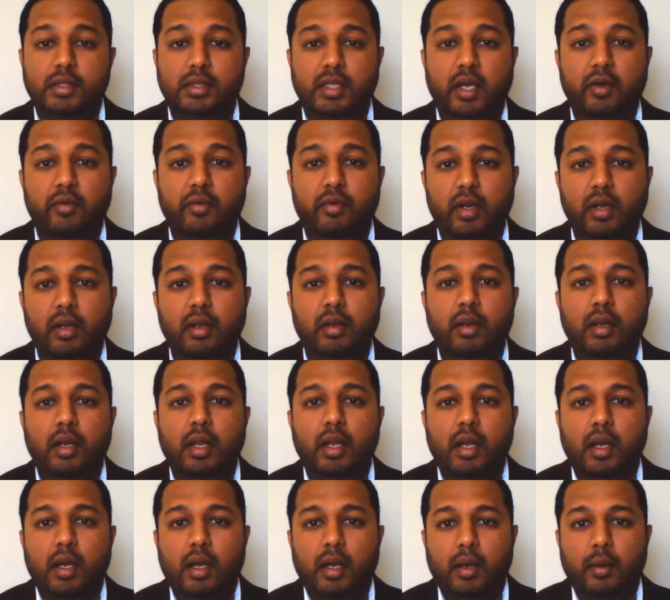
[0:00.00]

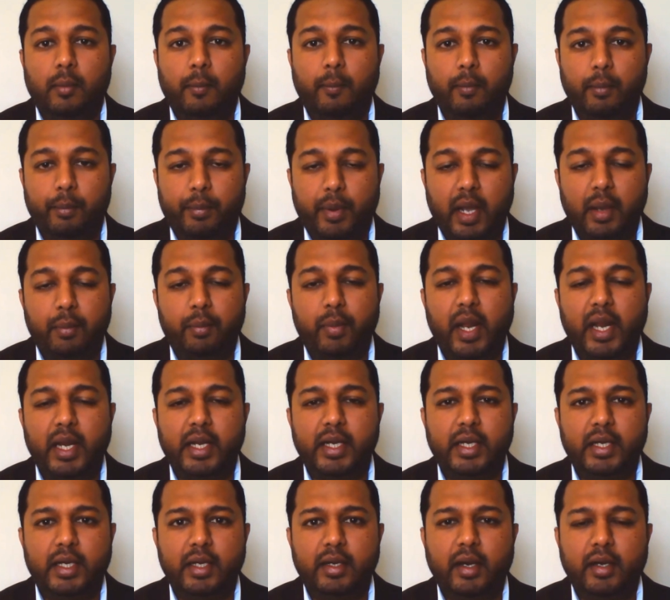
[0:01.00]
several
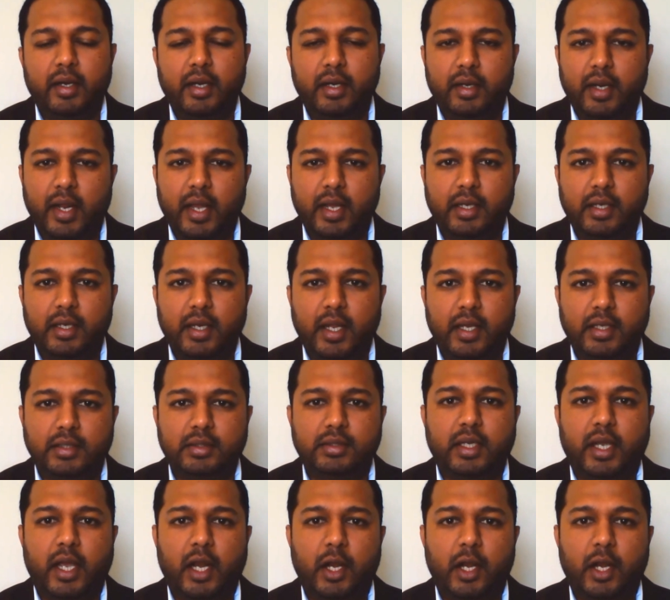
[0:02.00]
pipeline integrity techniques